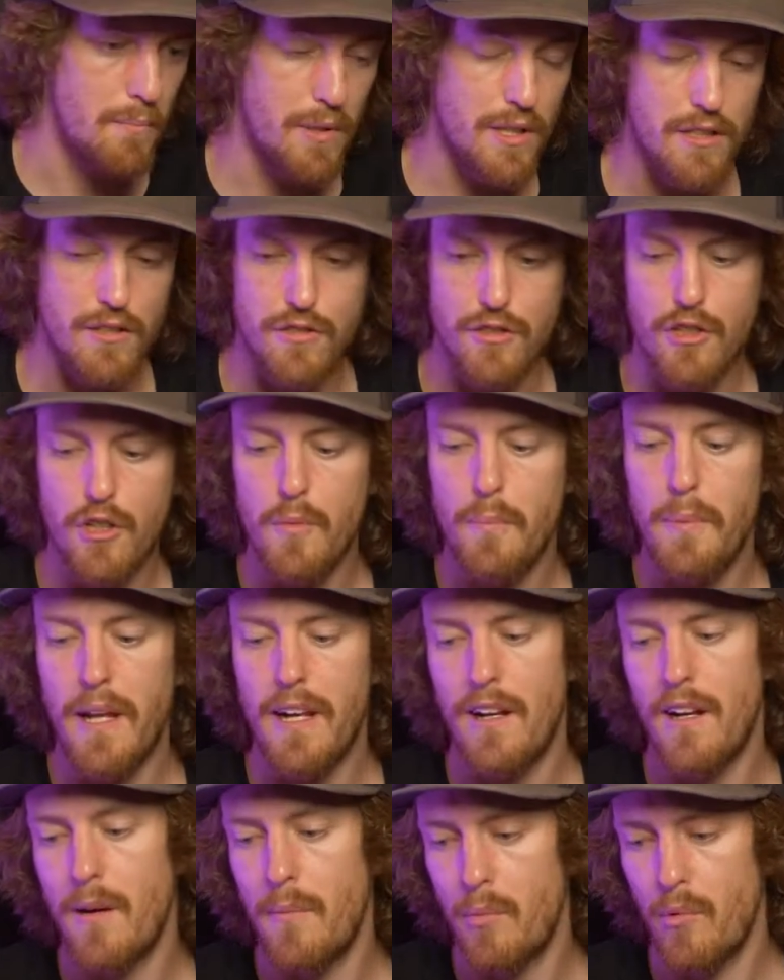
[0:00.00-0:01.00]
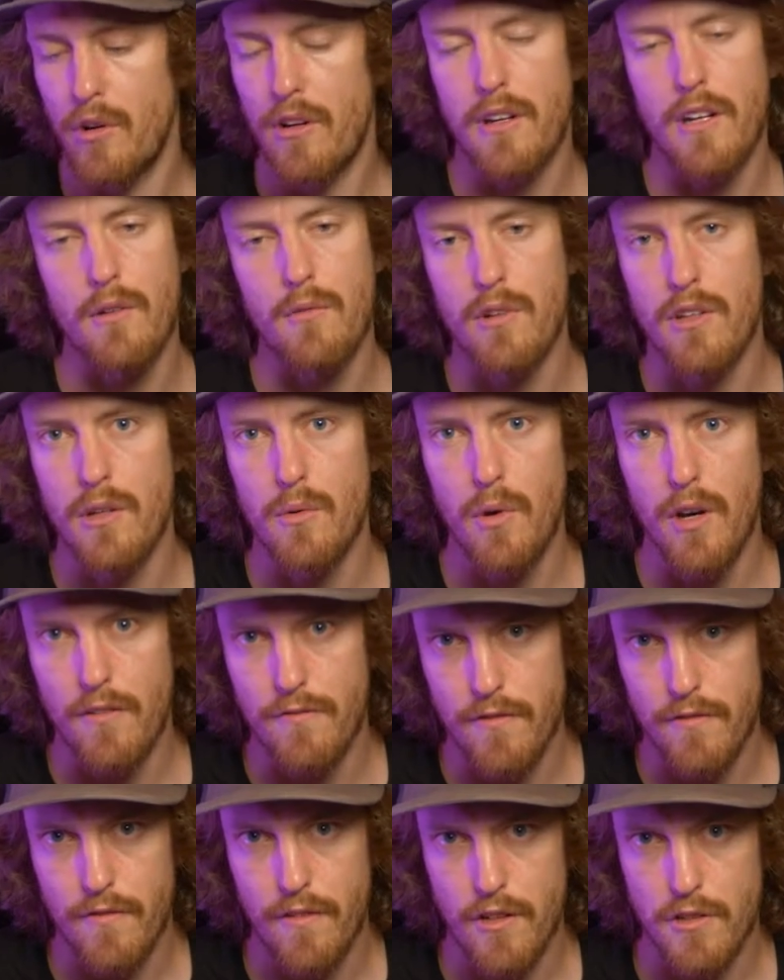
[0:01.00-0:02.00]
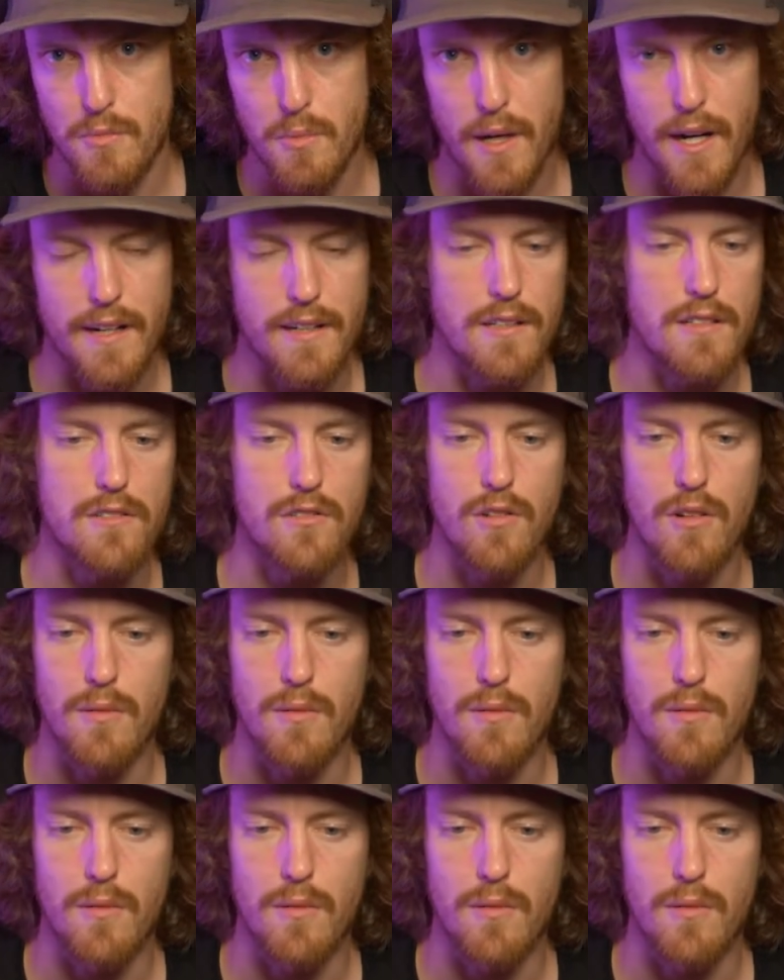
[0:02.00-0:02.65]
But the scoop ended up working really well for first practice,